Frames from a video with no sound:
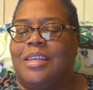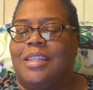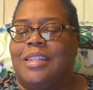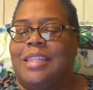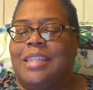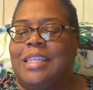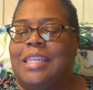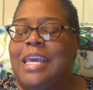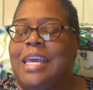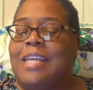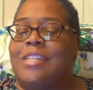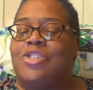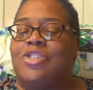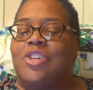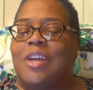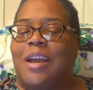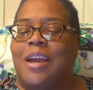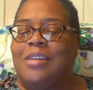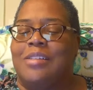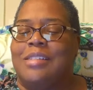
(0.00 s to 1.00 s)
the next
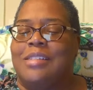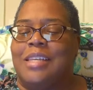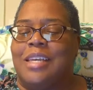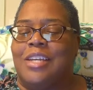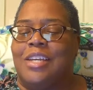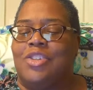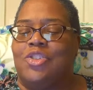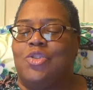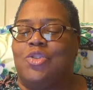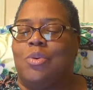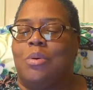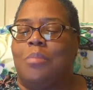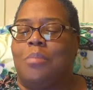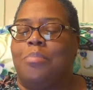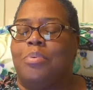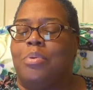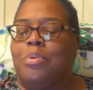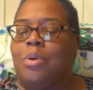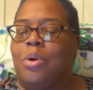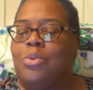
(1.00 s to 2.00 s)
child says your
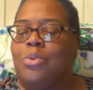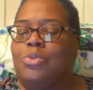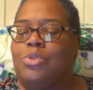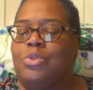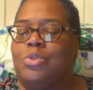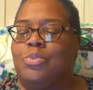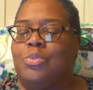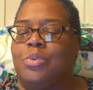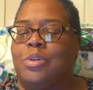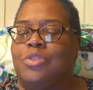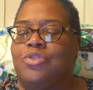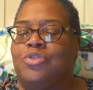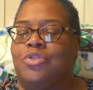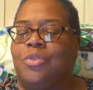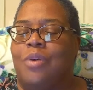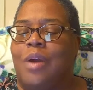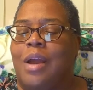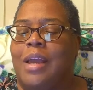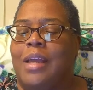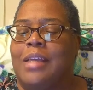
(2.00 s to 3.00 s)
approach when
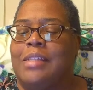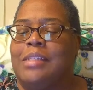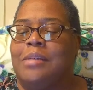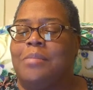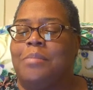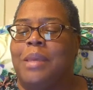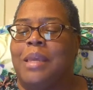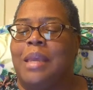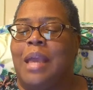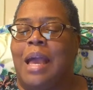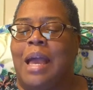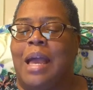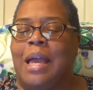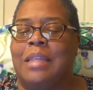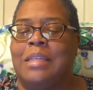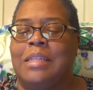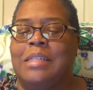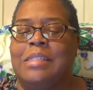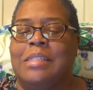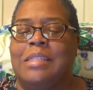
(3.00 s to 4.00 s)
trying to be
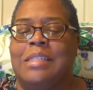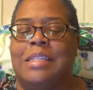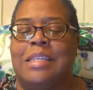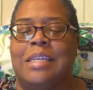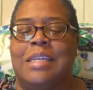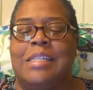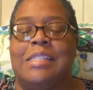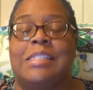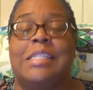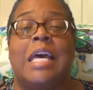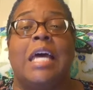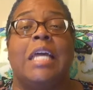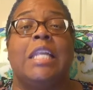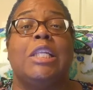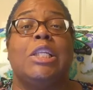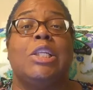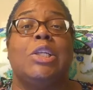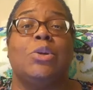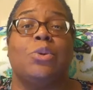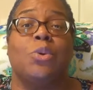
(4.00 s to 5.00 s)
honest needs a
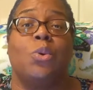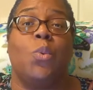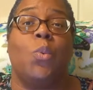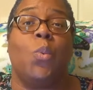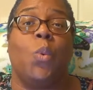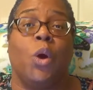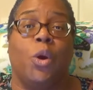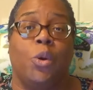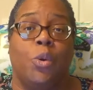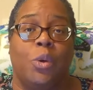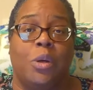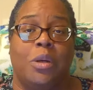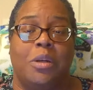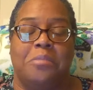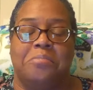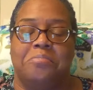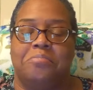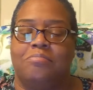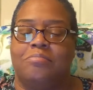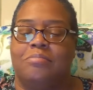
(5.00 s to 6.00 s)
little work.
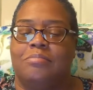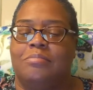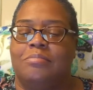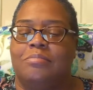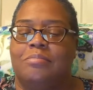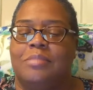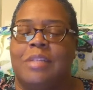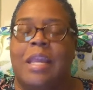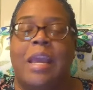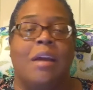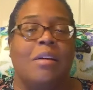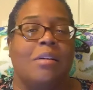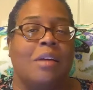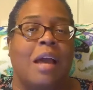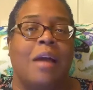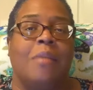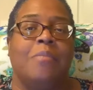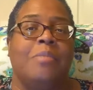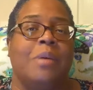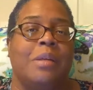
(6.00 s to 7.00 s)
Now,
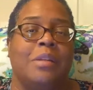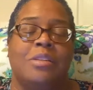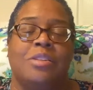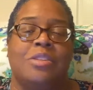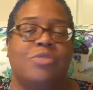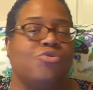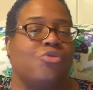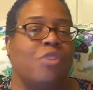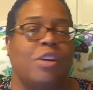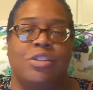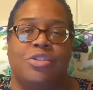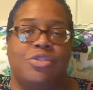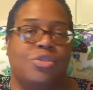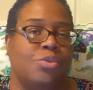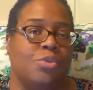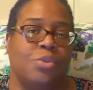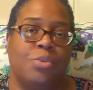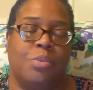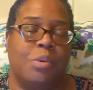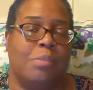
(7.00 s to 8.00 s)
I've been a straight
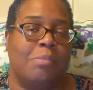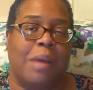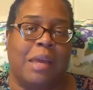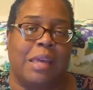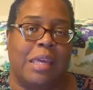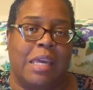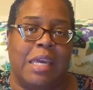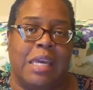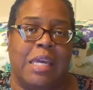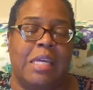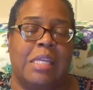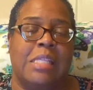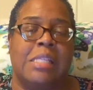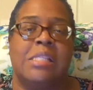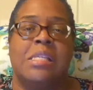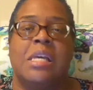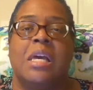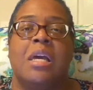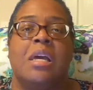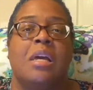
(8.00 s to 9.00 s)
shooter with my kids,
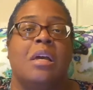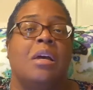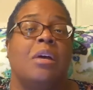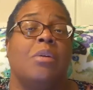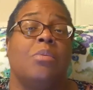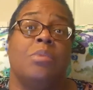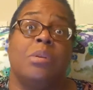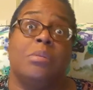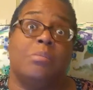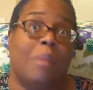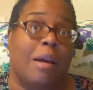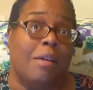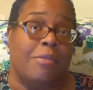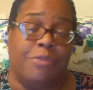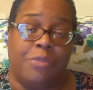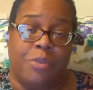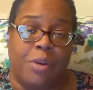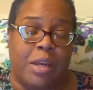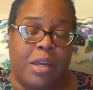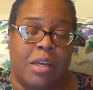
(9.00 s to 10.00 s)
with my
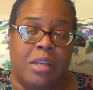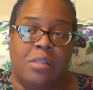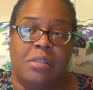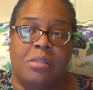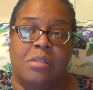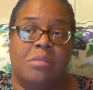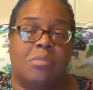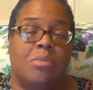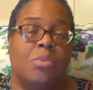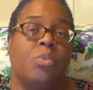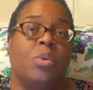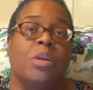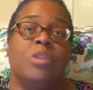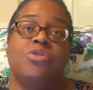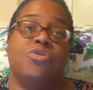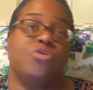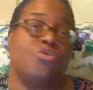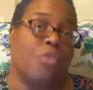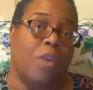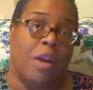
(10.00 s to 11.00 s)
friends, with
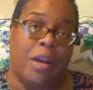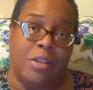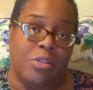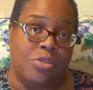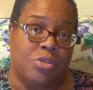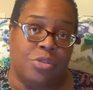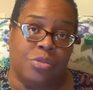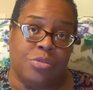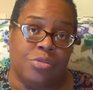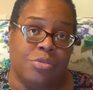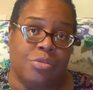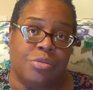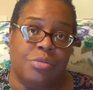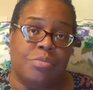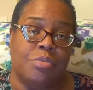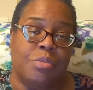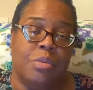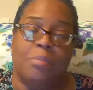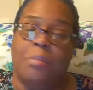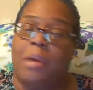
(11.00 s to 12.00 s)
strangers,
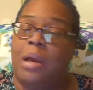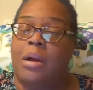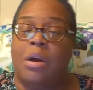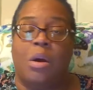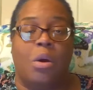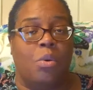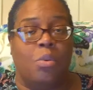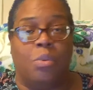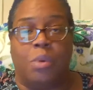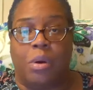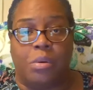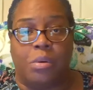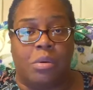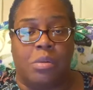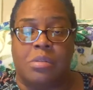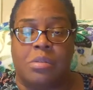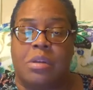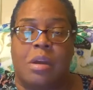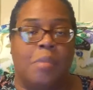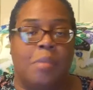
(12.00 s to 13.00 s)
with my
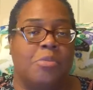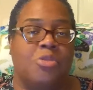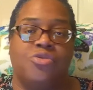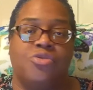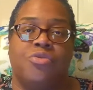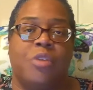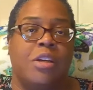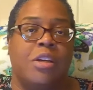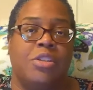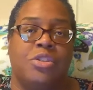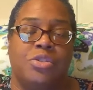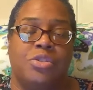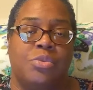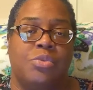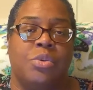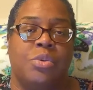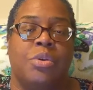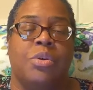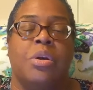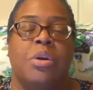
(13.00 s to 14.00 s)
coworkers. I'm a straight
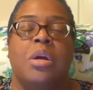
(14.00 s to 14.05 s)
shooter.